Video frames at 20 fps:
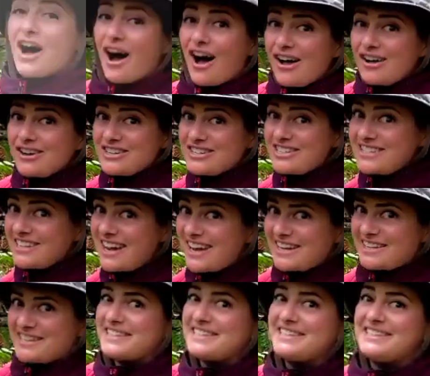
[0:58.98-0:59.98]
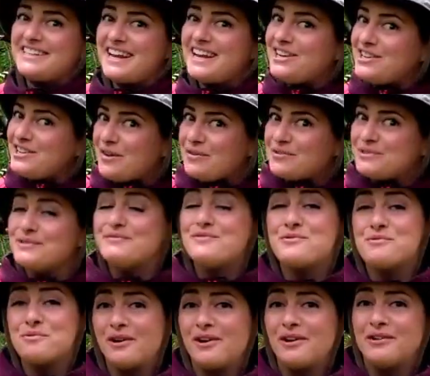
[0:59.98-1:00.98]
All good scientists take notes of
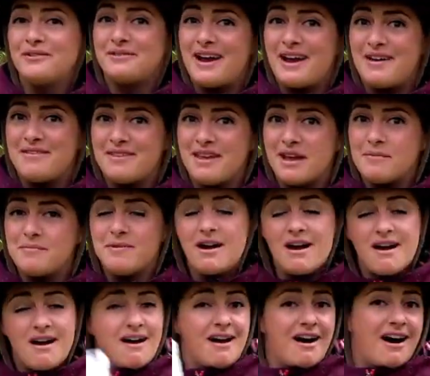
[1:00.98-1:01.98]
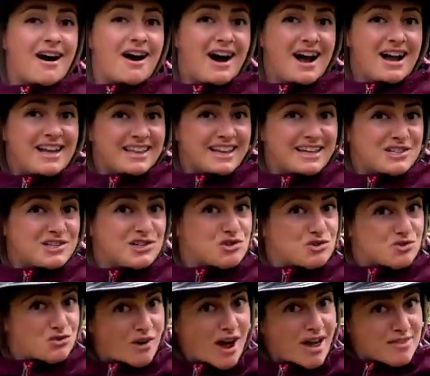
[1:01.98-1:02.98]
the world around them. I like to
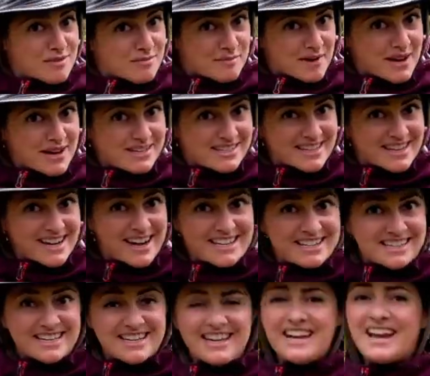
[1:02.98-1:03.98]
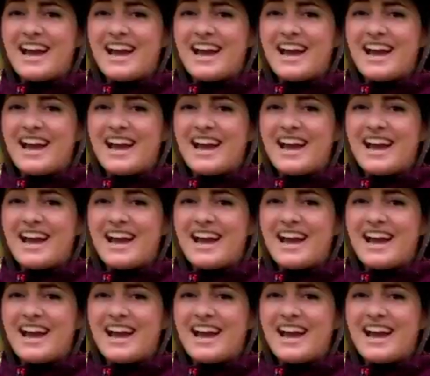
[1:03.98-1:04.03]
draw the bugs that I see